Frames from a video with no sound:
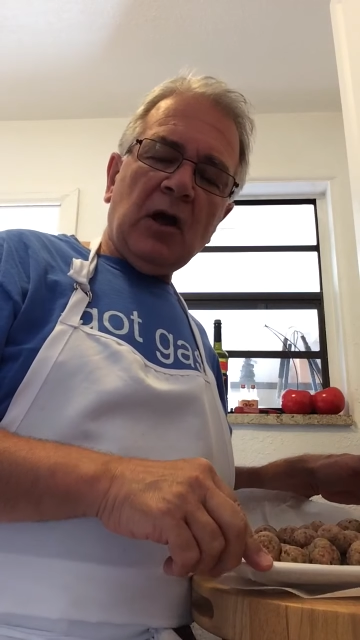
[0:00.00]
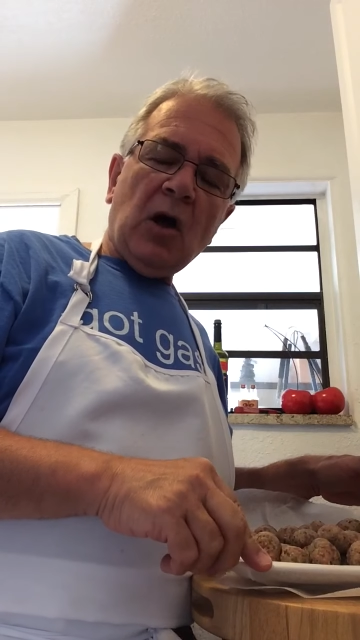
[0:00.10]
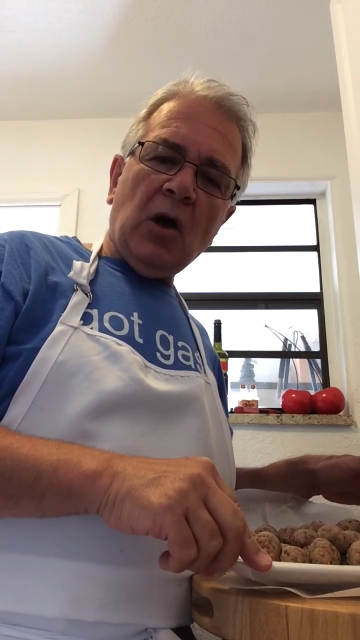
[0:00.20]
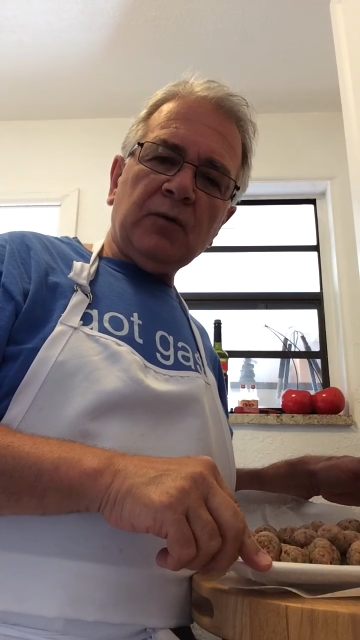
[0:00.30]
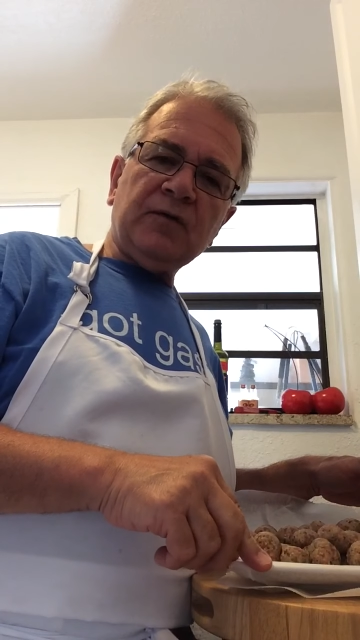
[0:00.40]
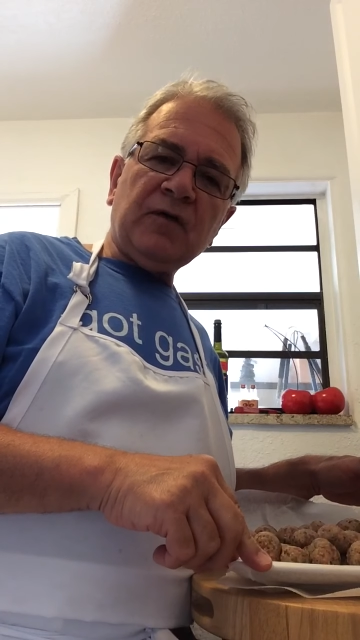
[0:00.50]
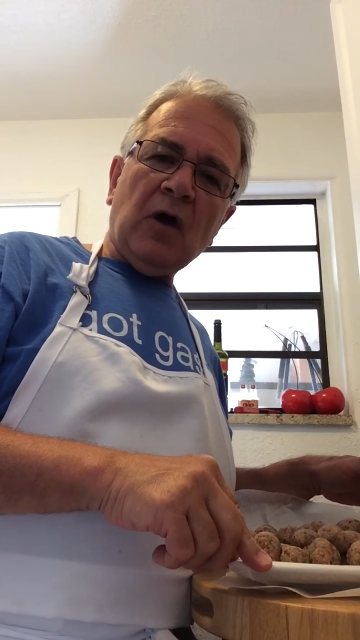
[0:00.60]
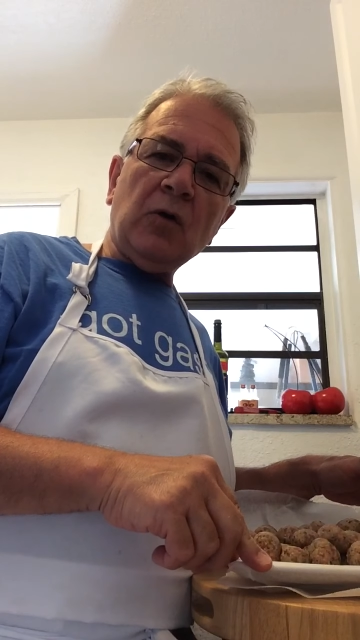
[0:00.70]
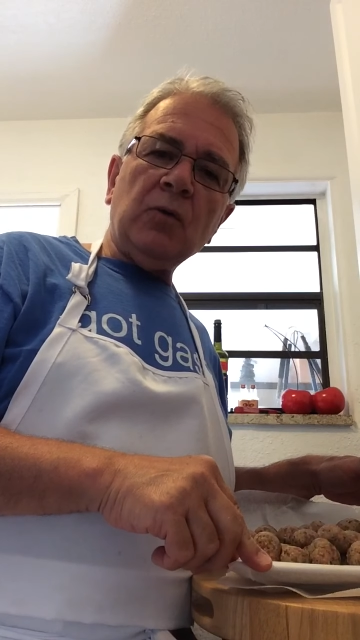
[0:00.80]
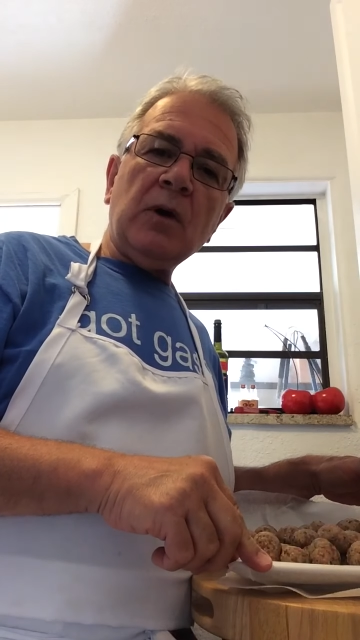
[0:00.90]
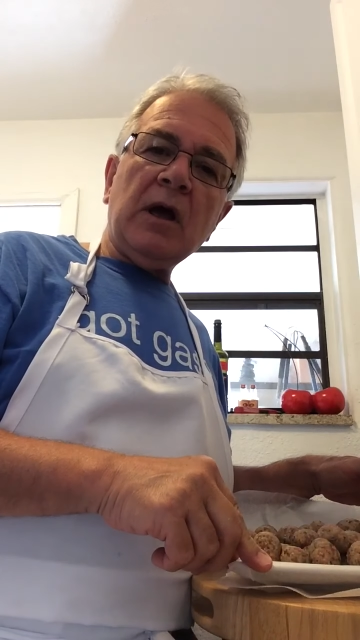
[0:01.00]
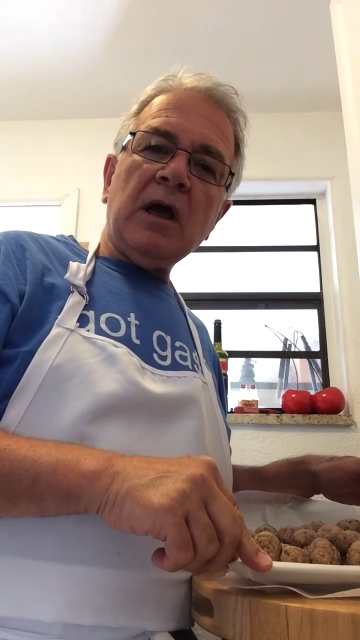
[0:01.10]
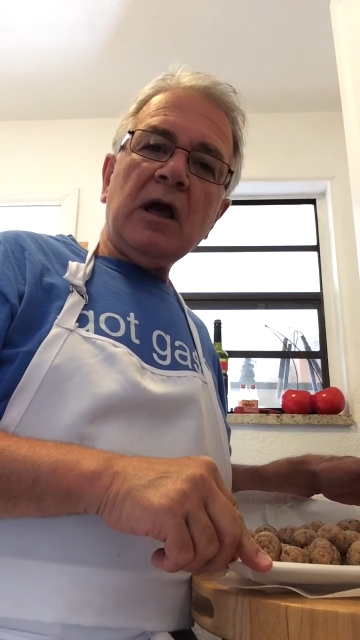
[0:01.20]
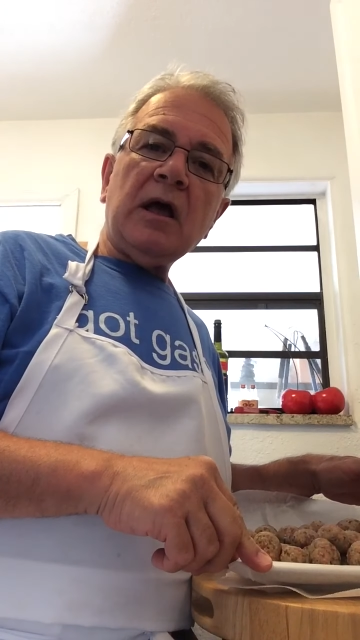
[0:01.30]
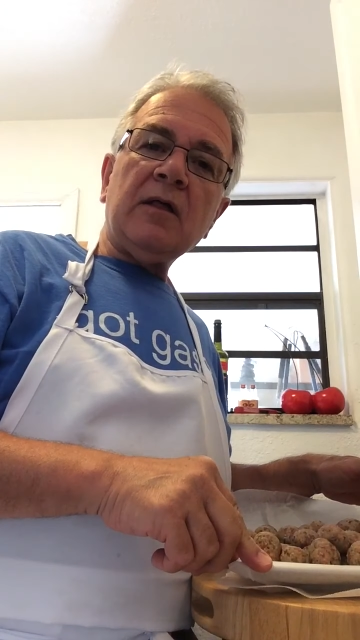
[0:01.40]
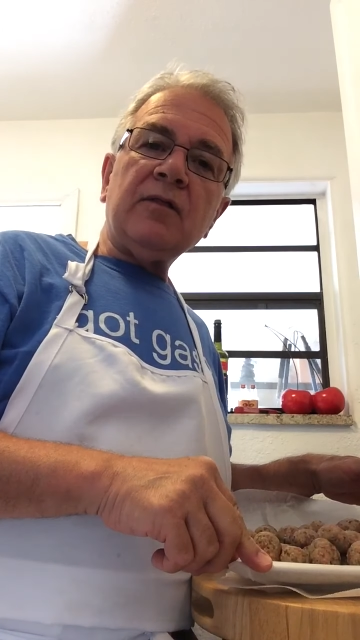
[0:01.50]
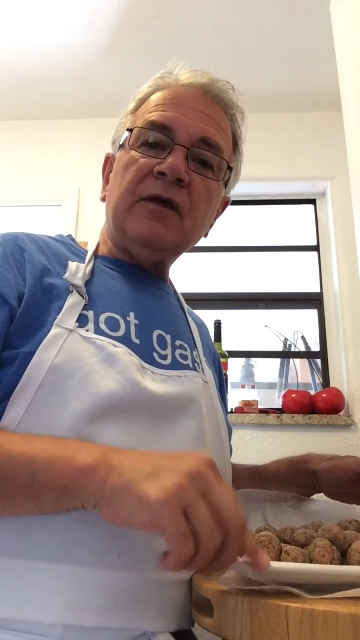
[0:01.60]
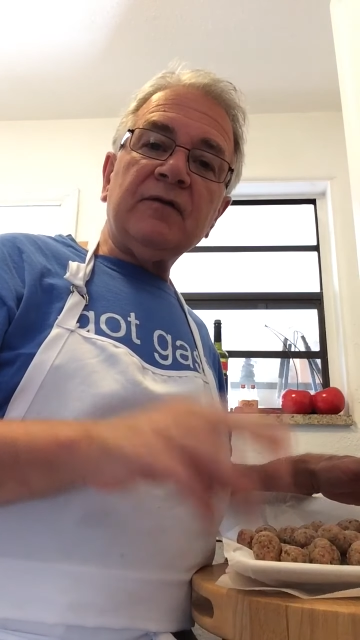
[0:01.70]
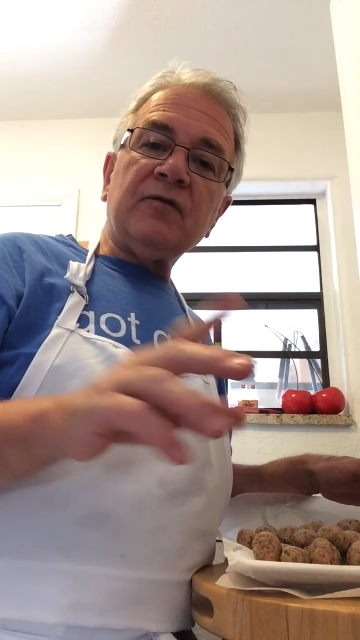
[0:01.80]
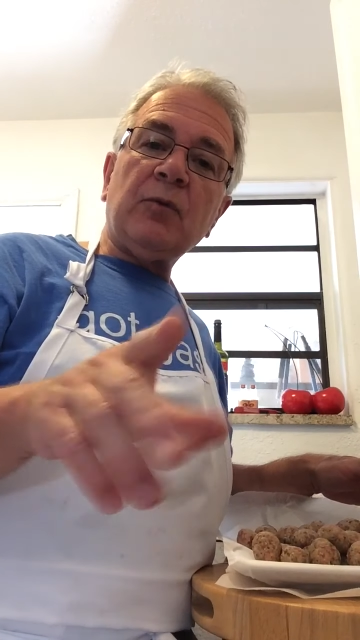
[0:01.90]
Also,
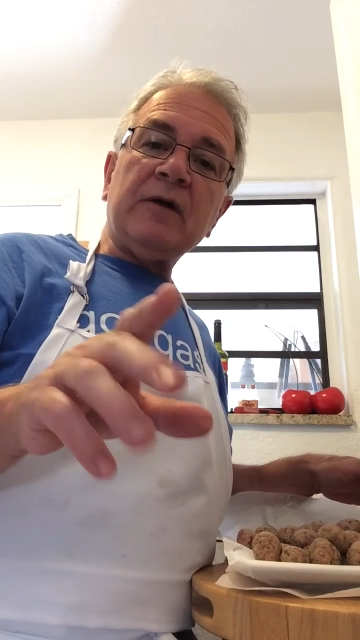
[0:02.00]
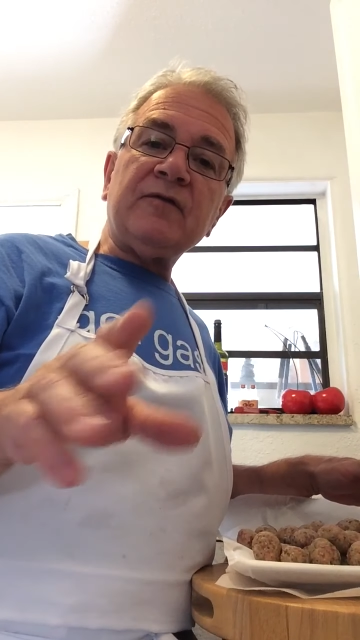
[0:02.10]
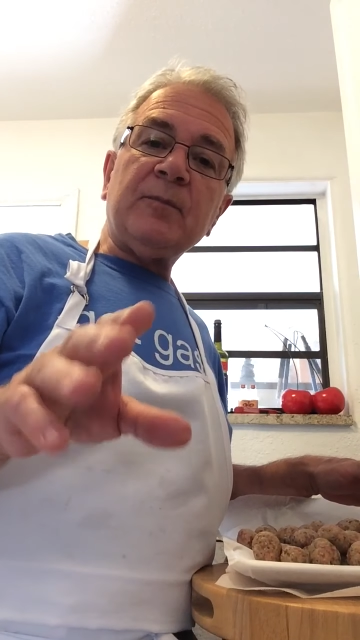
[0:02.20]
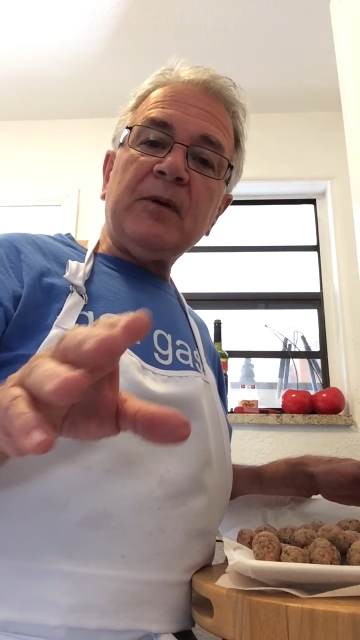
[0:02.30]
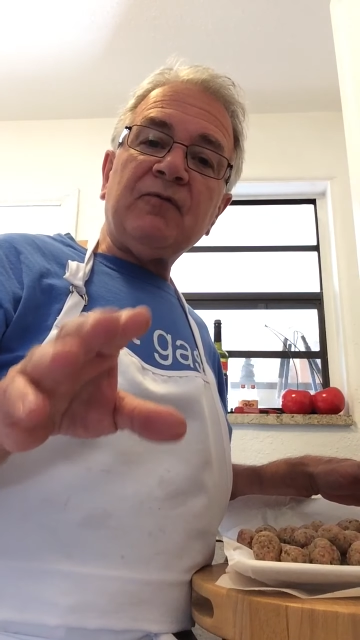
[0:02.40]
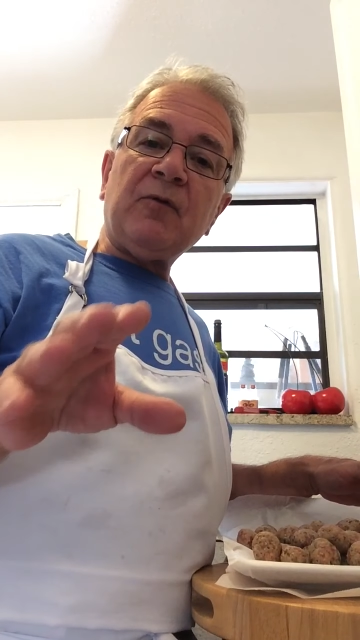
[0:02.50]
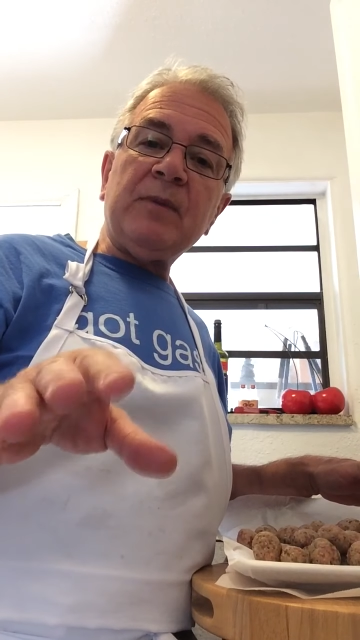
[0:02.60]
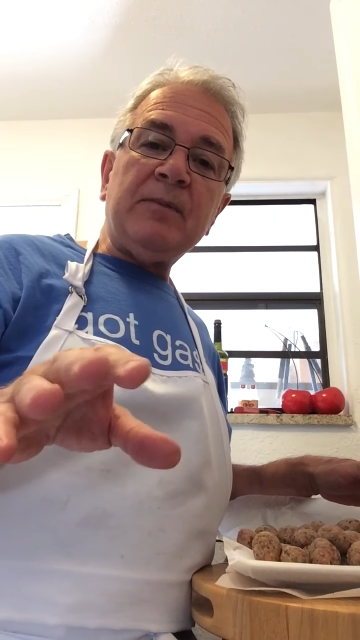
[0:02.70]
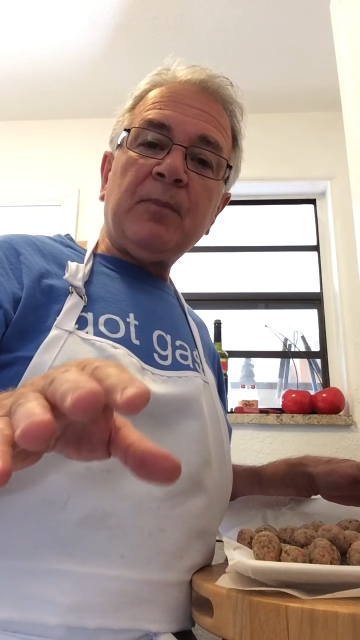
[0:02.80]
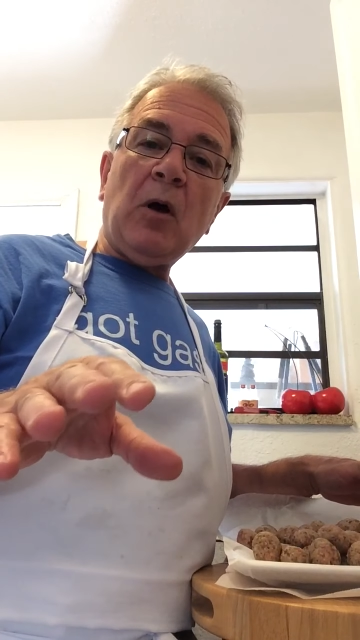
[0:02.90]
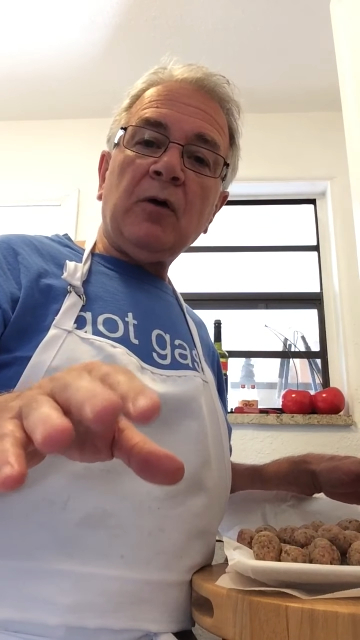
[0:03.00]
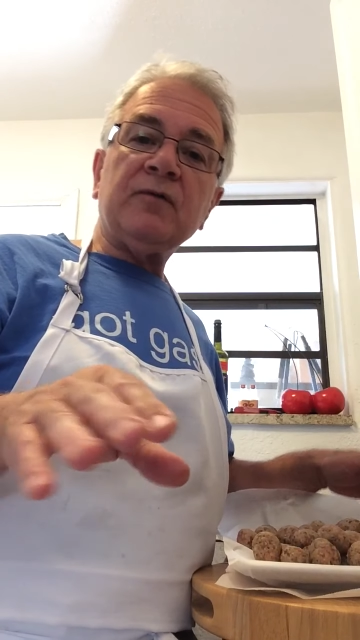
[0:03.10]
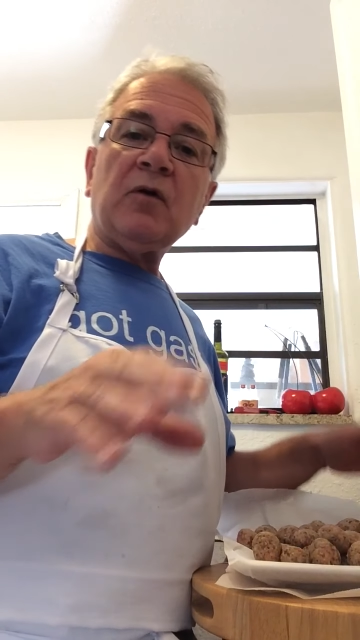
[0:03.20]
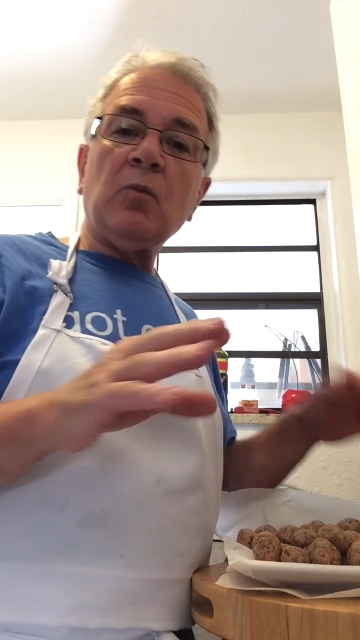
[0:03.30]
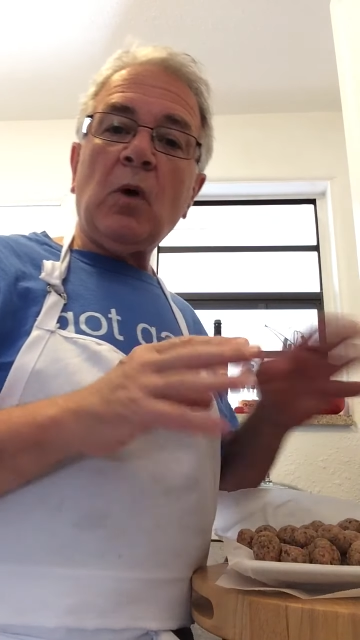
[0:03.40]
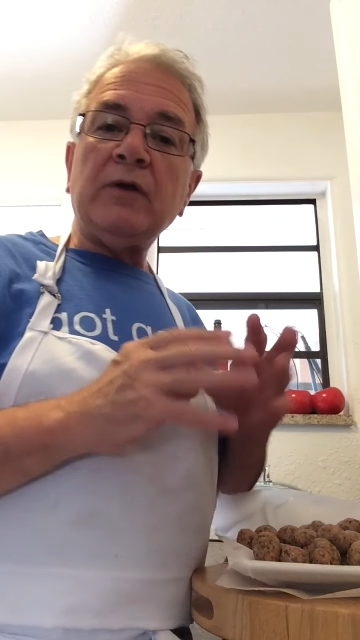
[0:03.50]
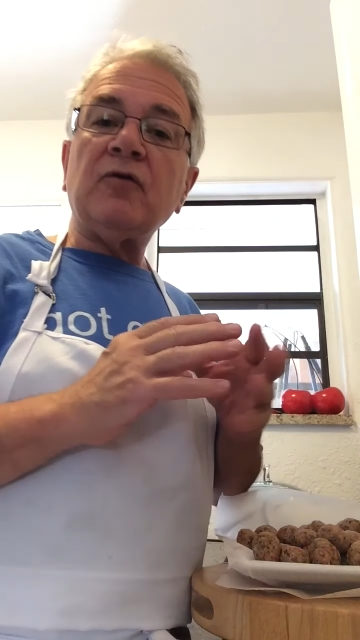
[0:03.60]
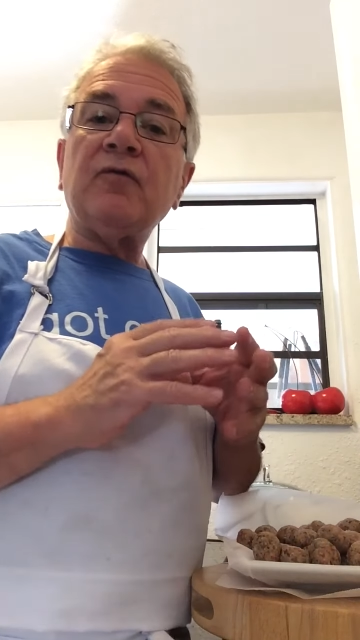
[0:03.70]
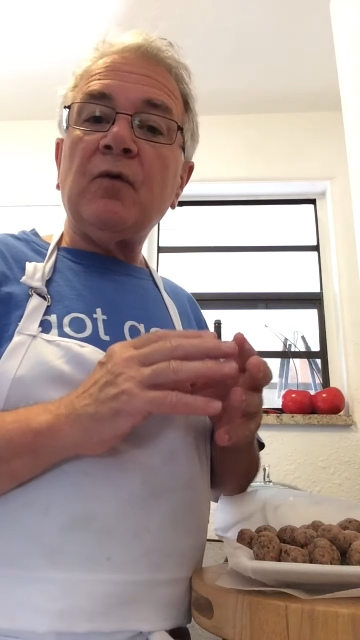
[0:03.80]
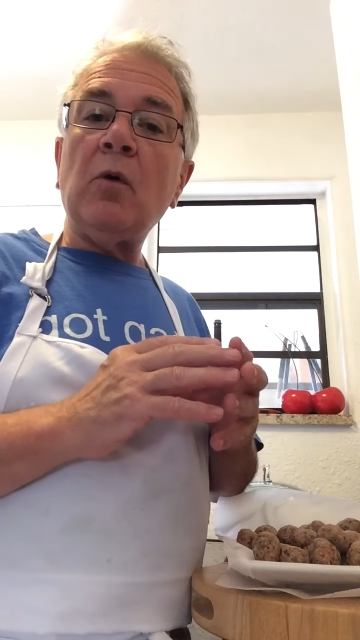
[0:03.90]
this recipe for meatballs are
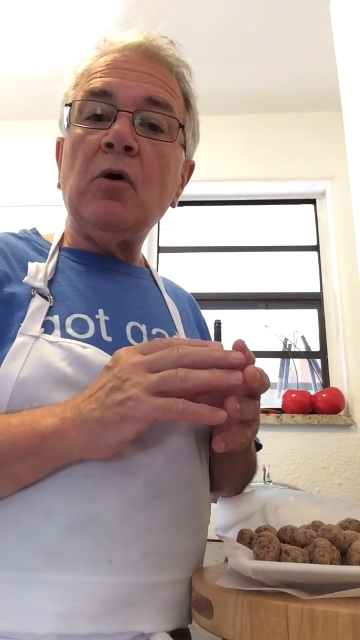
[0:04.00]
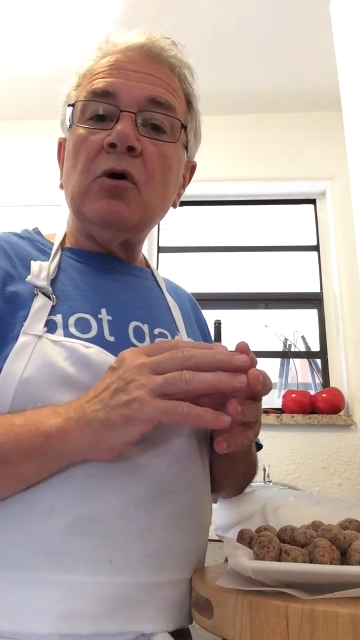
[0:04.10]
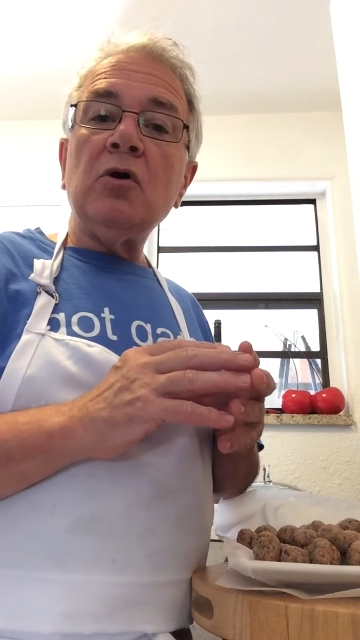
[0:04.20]
wonderful